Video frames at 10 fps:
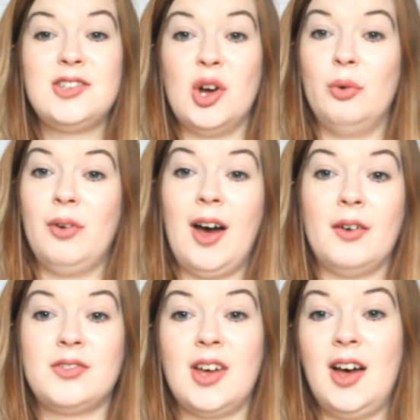don't
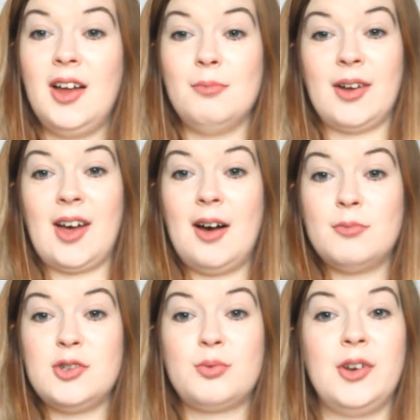have time. My
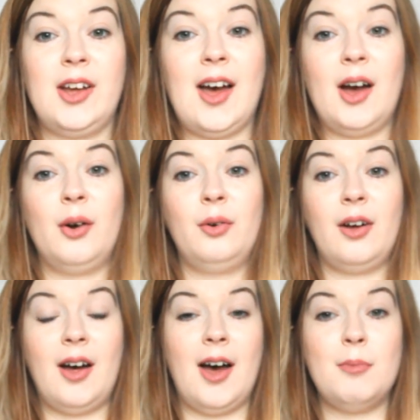camera's running
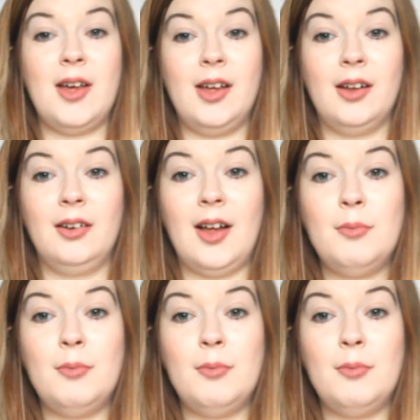out. I'm ill.